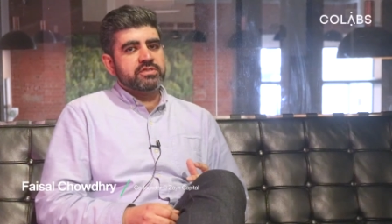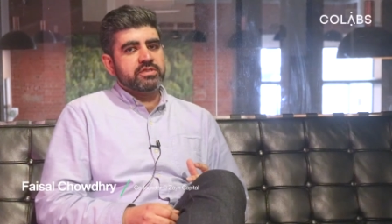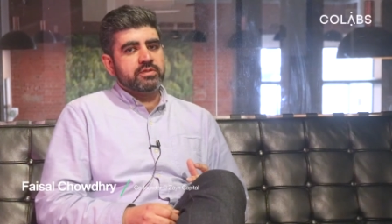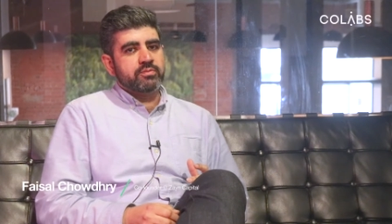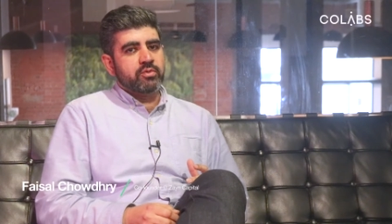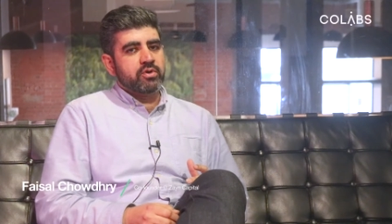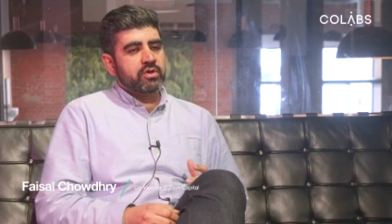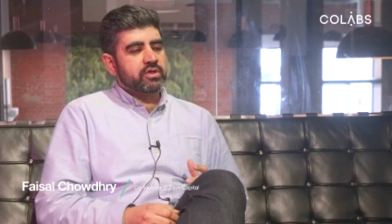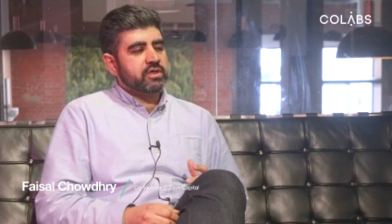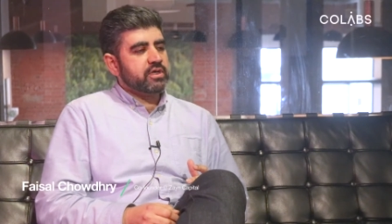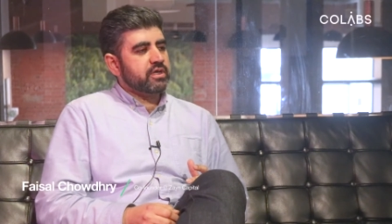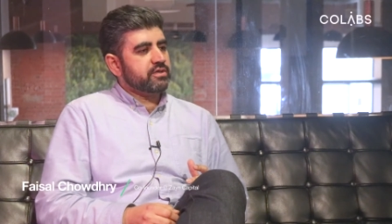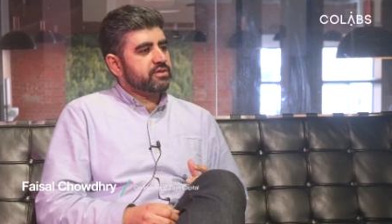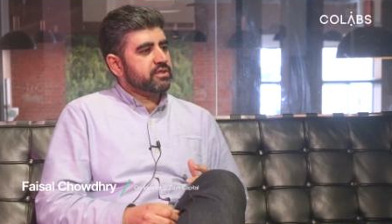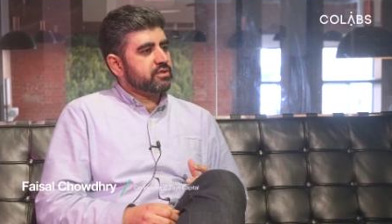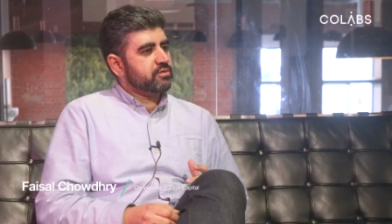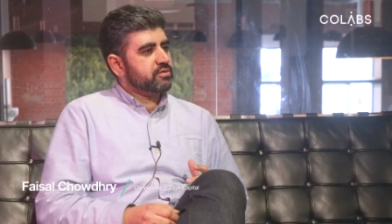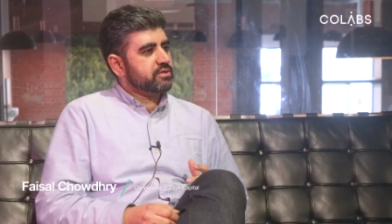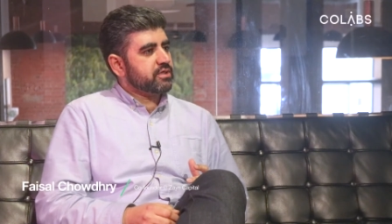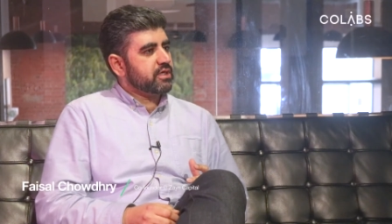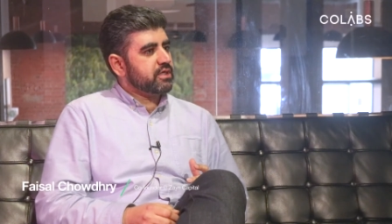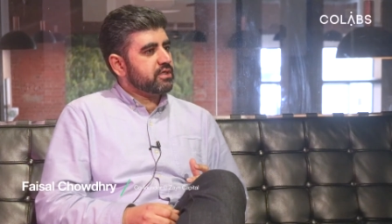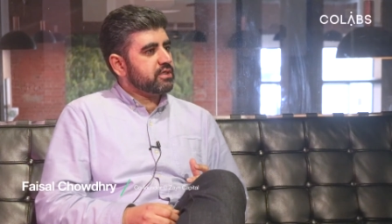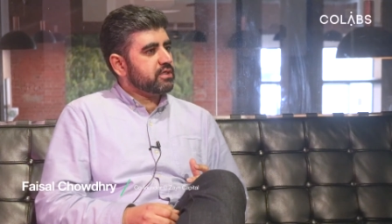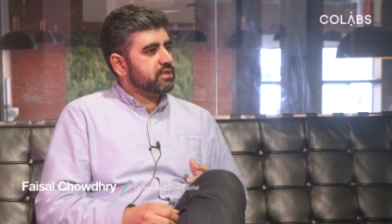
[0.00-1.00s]
in the market. I think
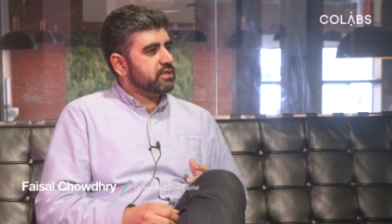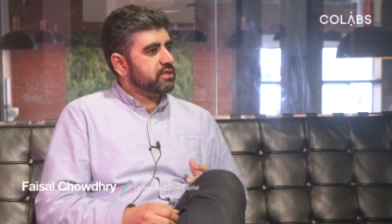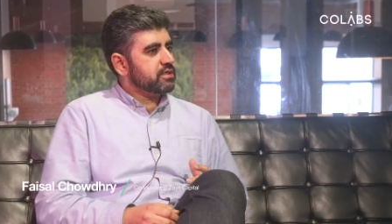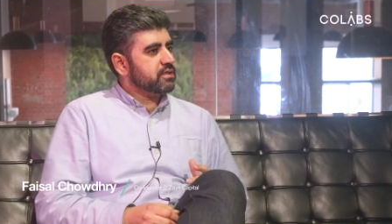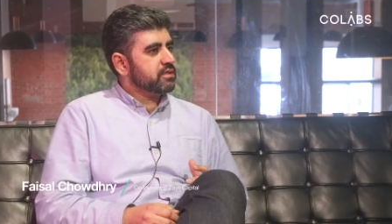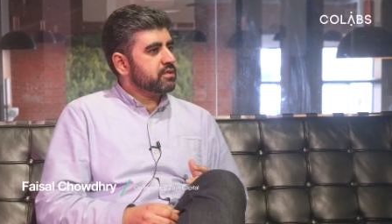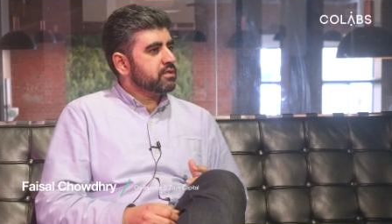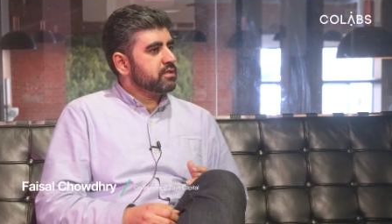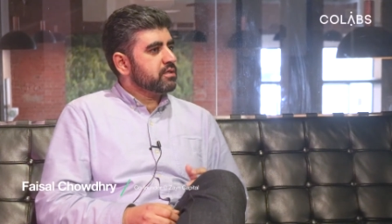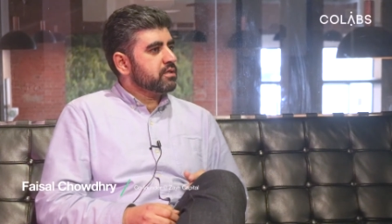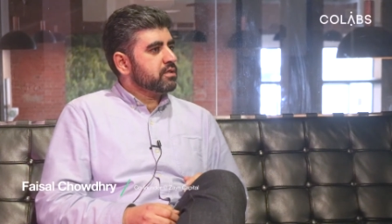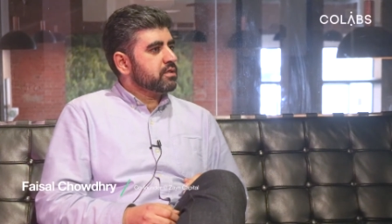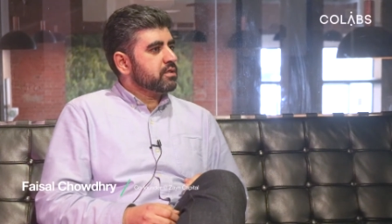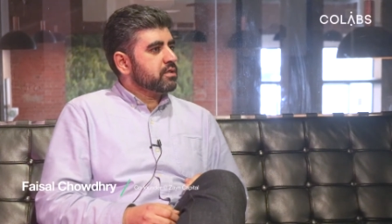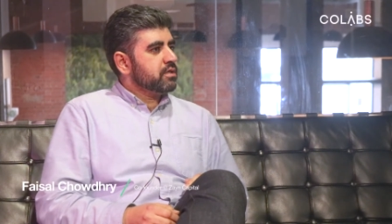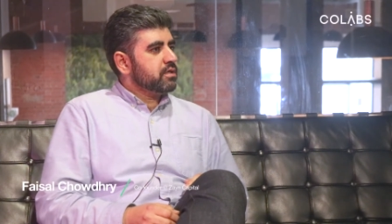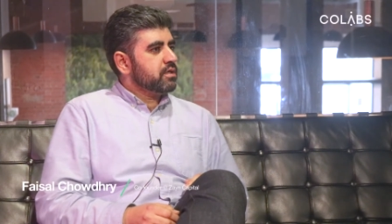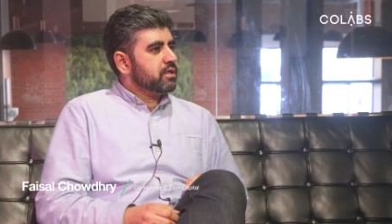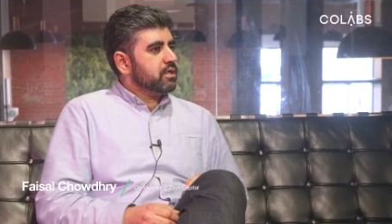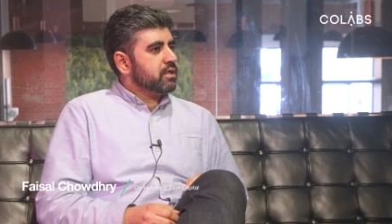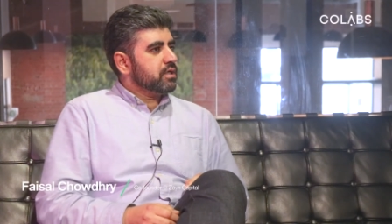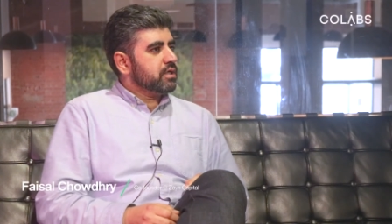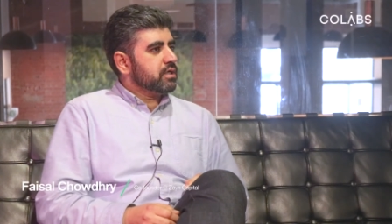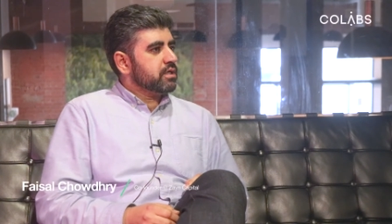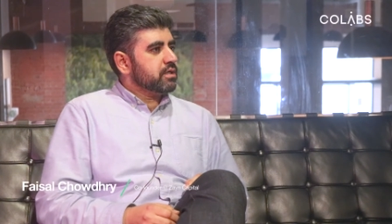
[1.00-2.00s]
with any
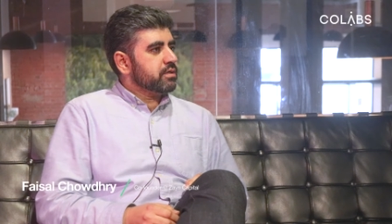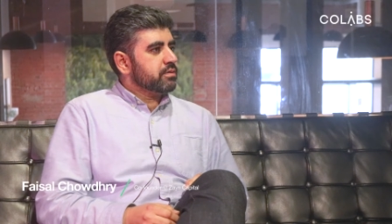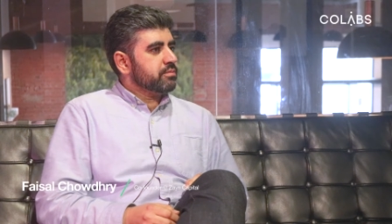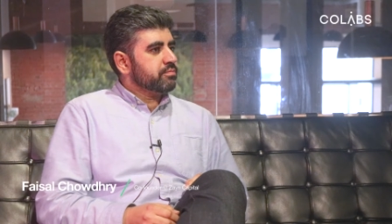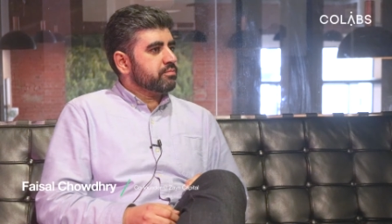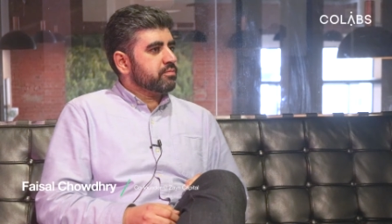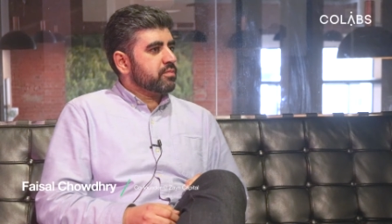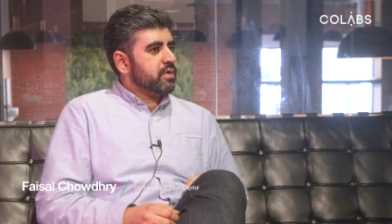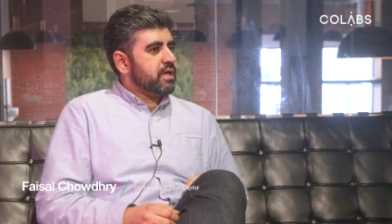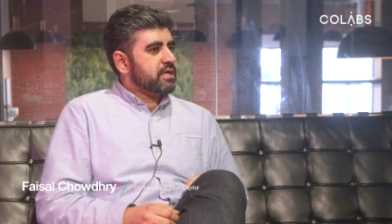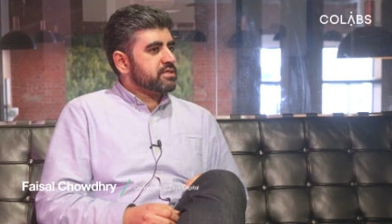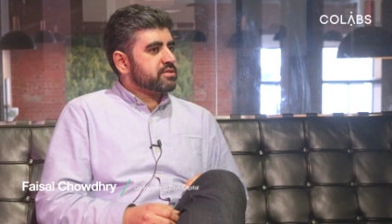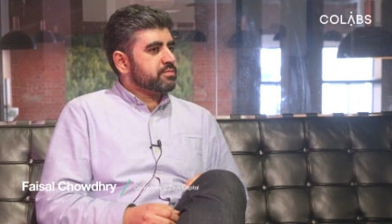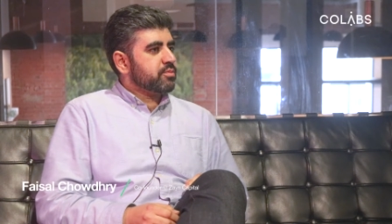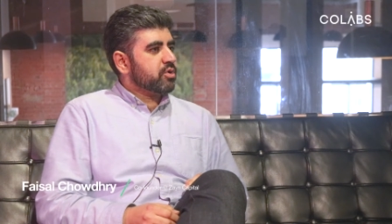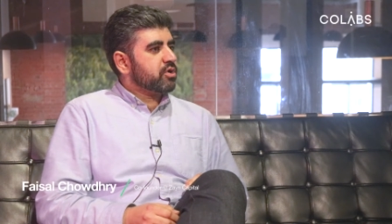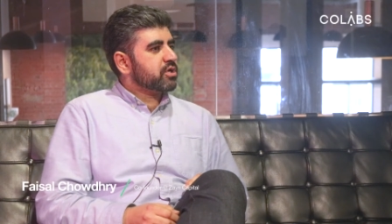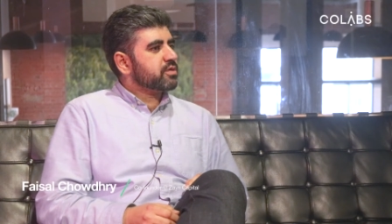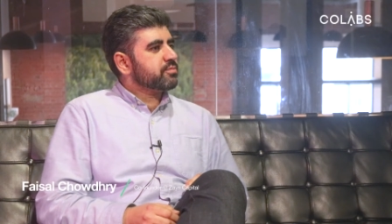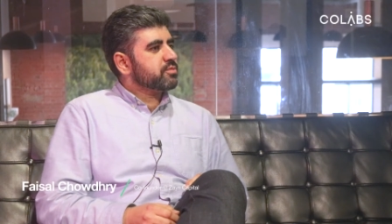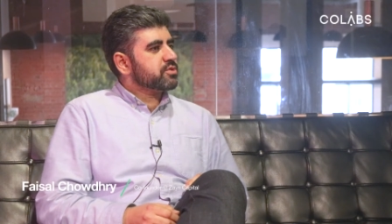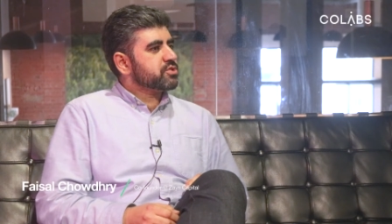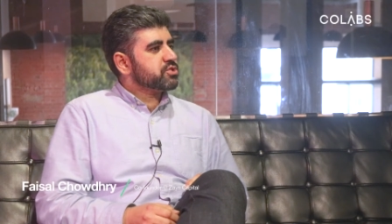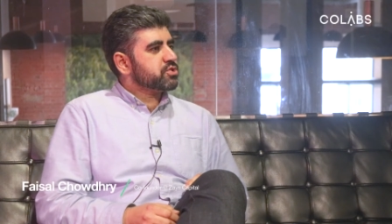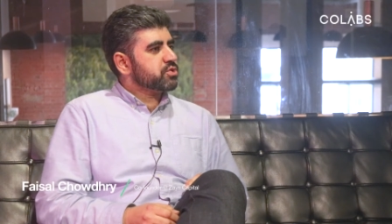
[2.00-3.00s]
um, as a
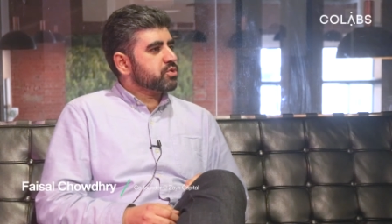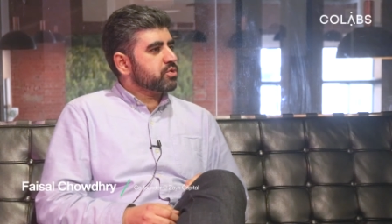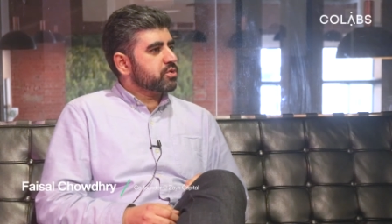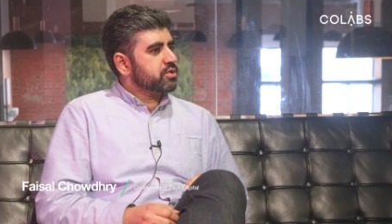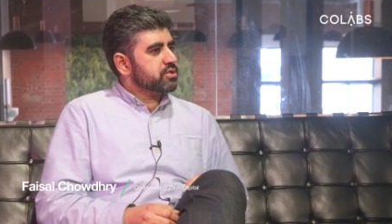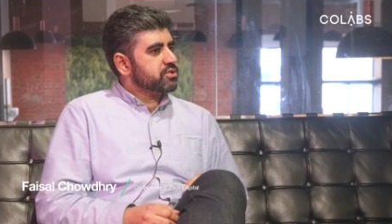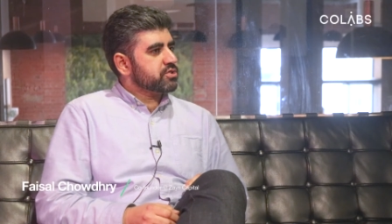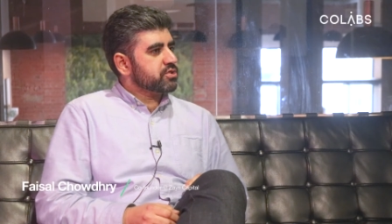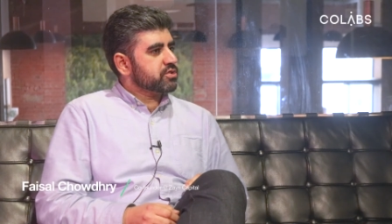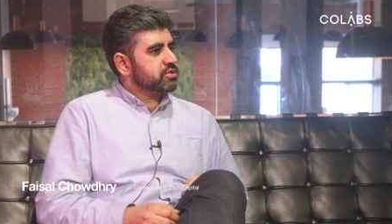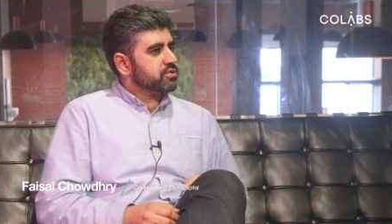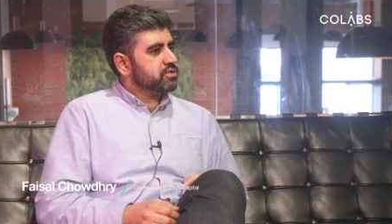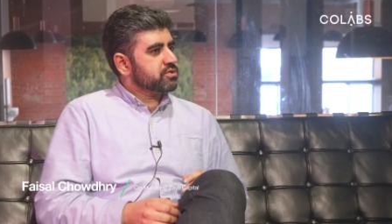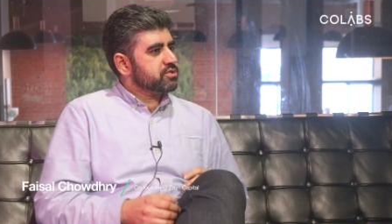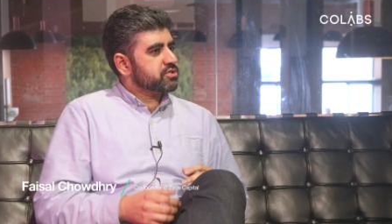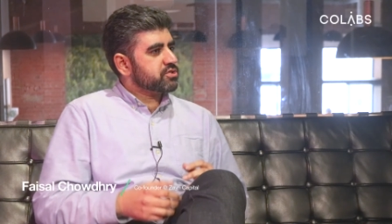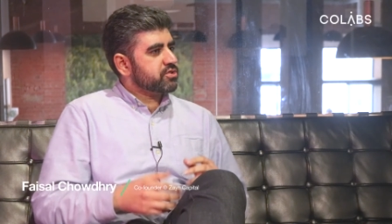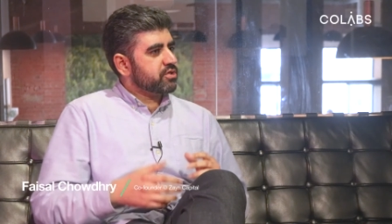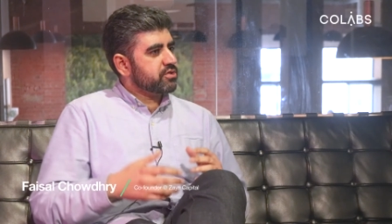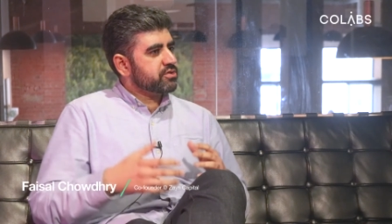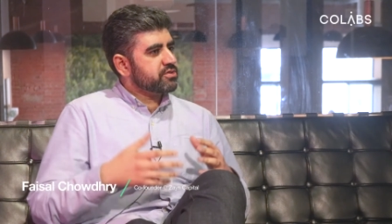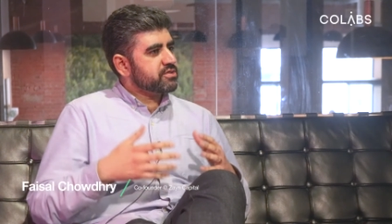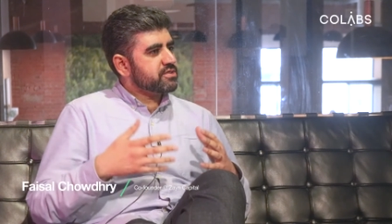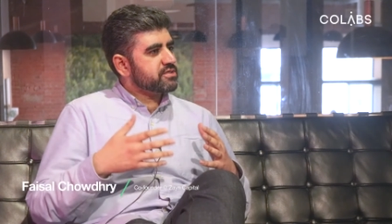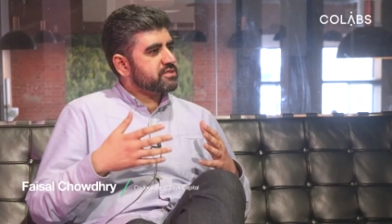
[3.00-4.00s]
market matures, you're going to
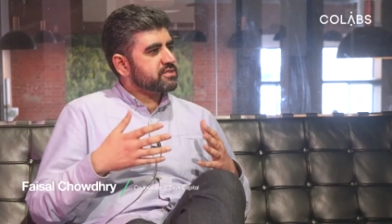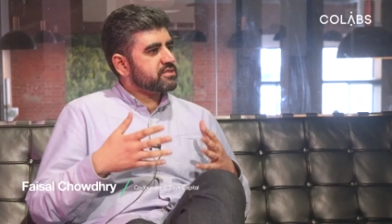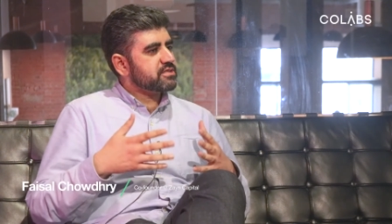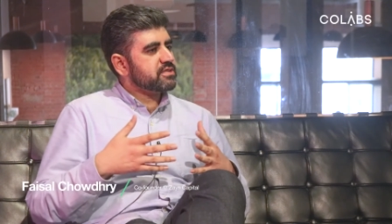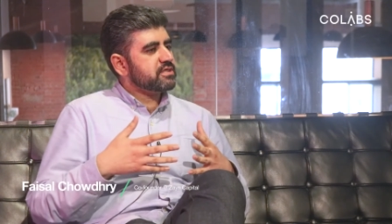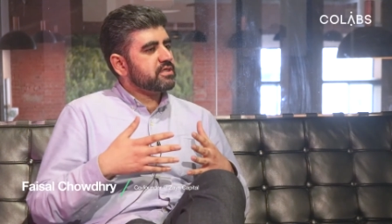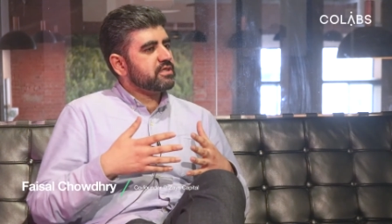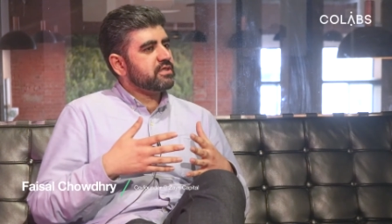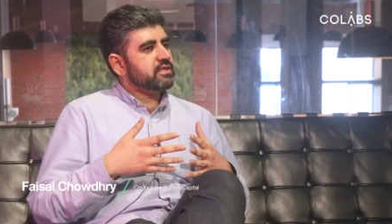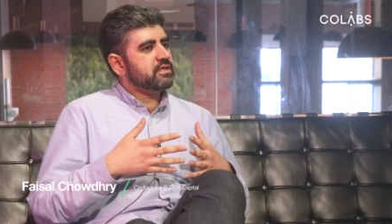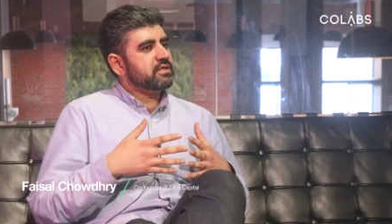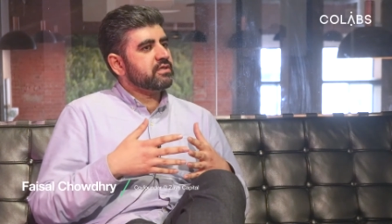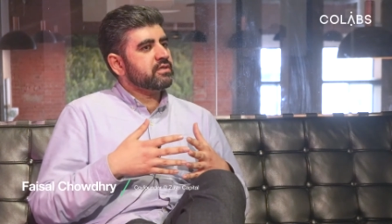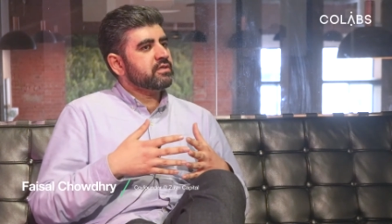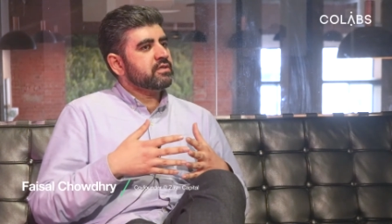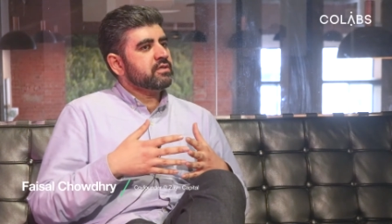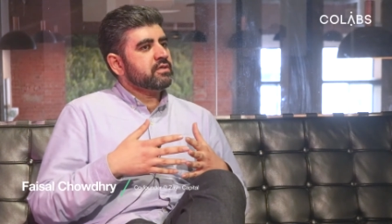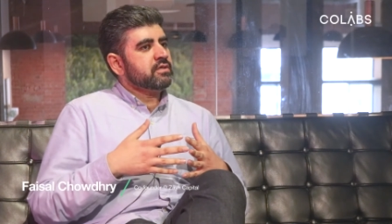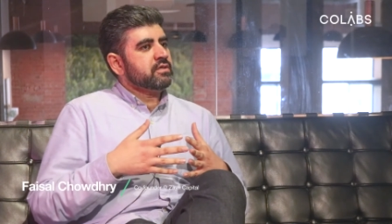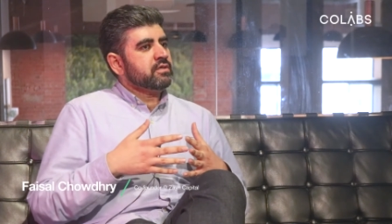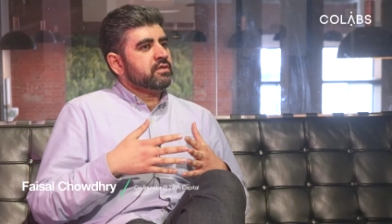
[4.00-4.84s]
start to see